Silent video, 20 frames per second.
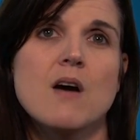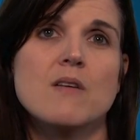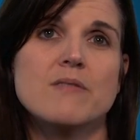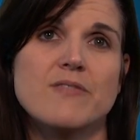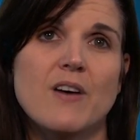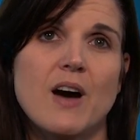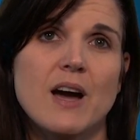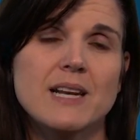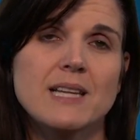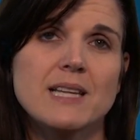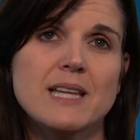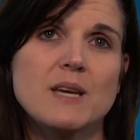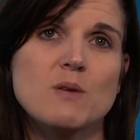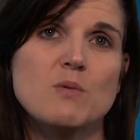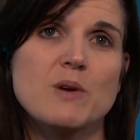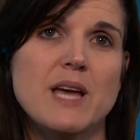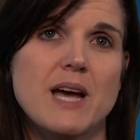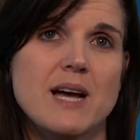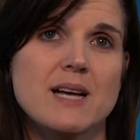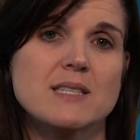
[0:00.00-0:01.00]
Finally,
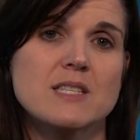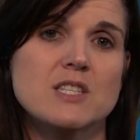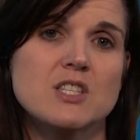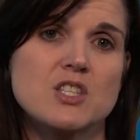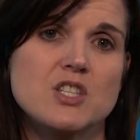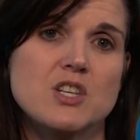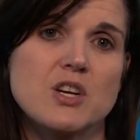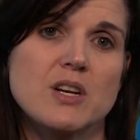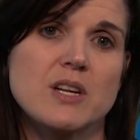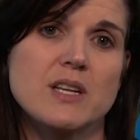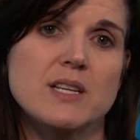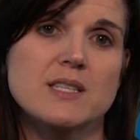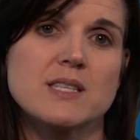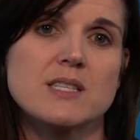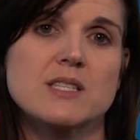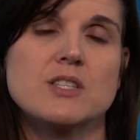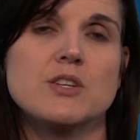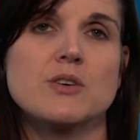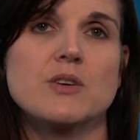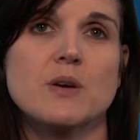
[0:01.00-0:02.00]
we asked
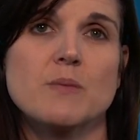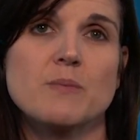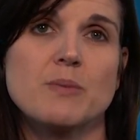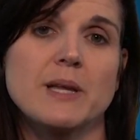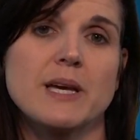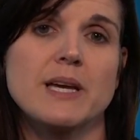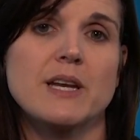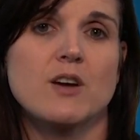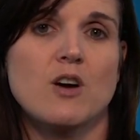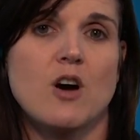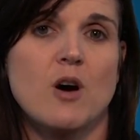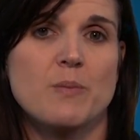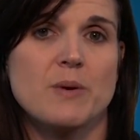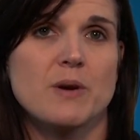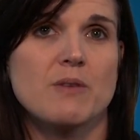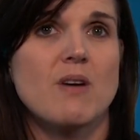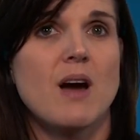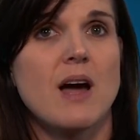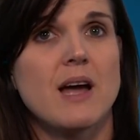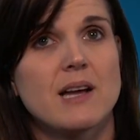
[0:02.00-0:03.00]
students to complete a
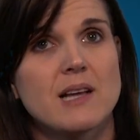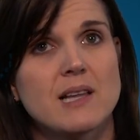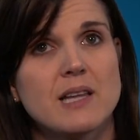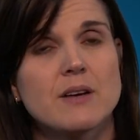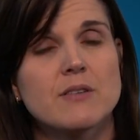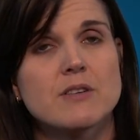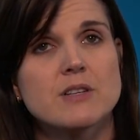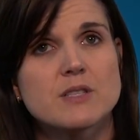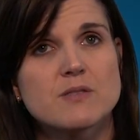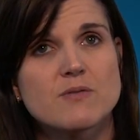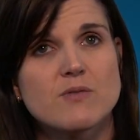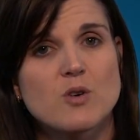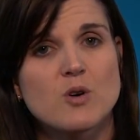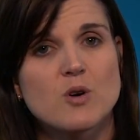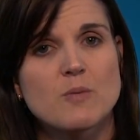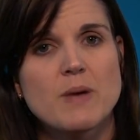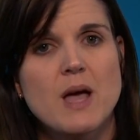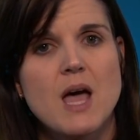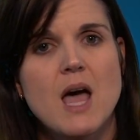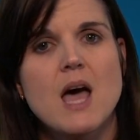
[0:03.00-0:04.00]
copyright clearance
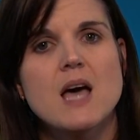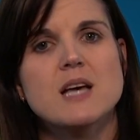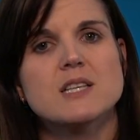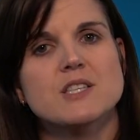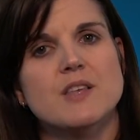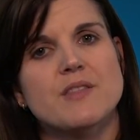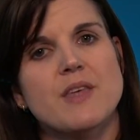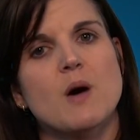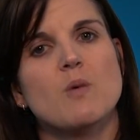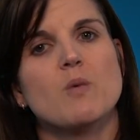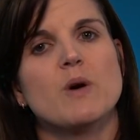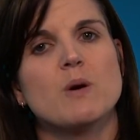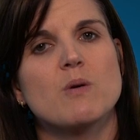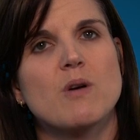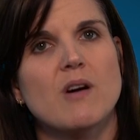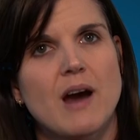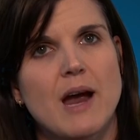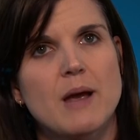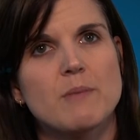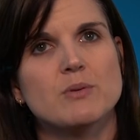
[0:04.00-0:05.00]
form so that we
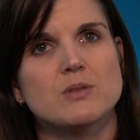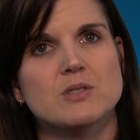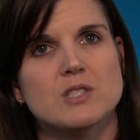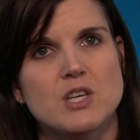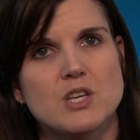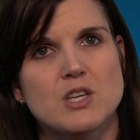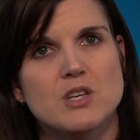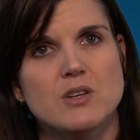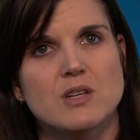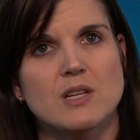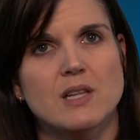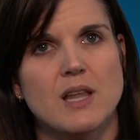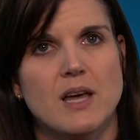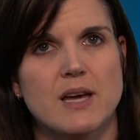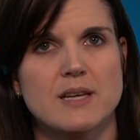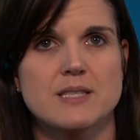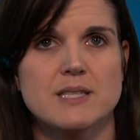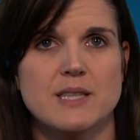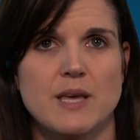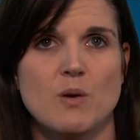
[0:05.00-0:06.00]
were able to
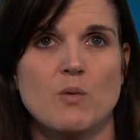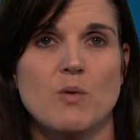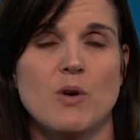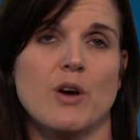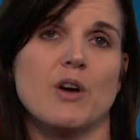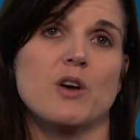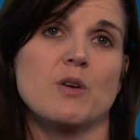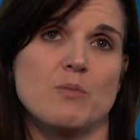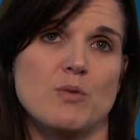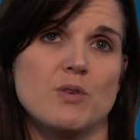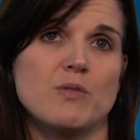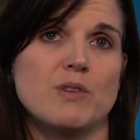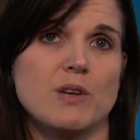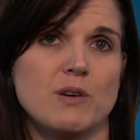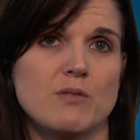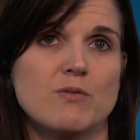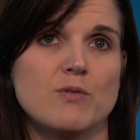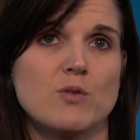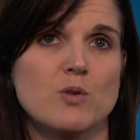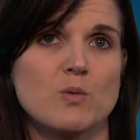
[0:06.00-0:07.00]
utilise their work moving
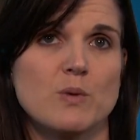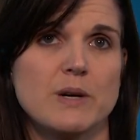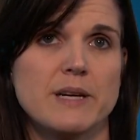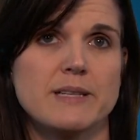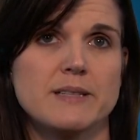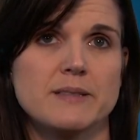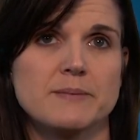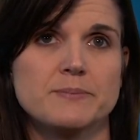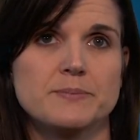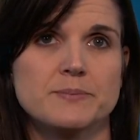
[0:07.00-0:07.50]
forward.